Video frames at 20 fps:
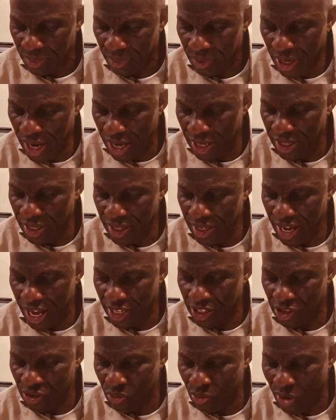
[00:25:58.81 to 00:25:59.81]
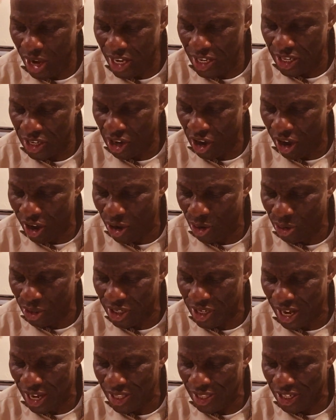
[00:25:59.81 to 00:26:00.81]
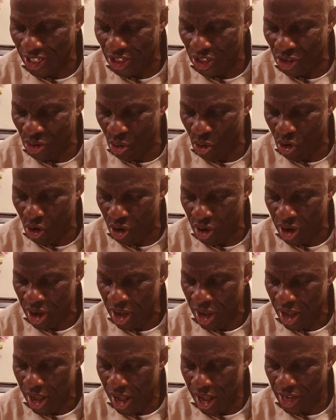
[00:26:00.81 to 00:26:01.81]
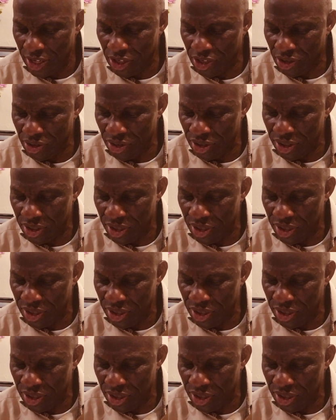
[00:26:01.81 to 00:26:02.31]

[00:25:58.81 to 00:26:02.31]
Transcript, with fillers: And Lot went out at the door unto